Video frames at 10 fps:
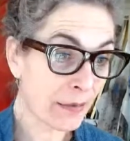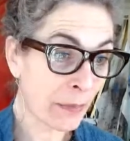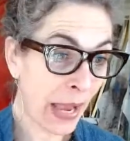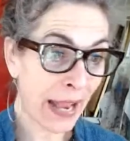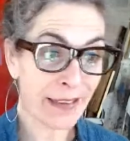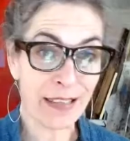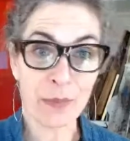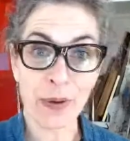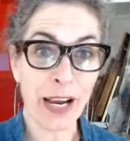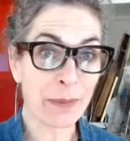past its
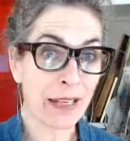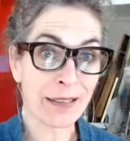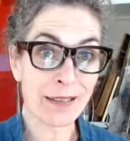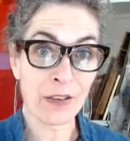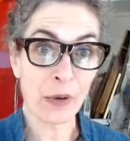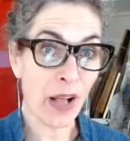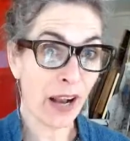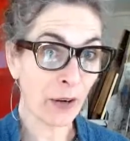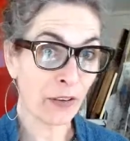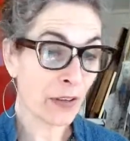prime and is no
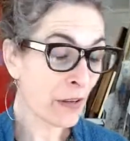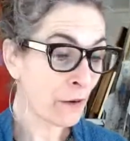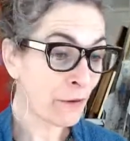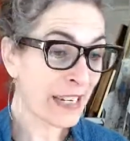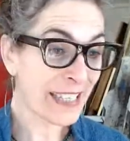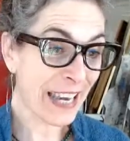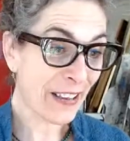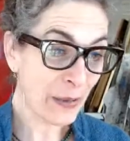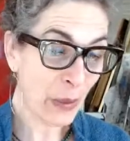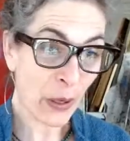longer
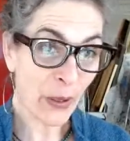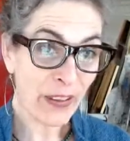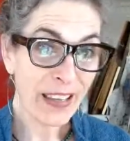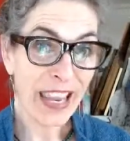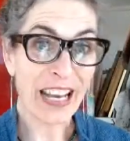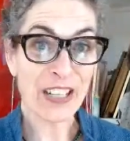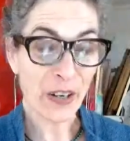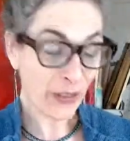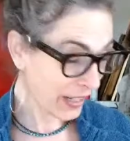resaleable, and turn it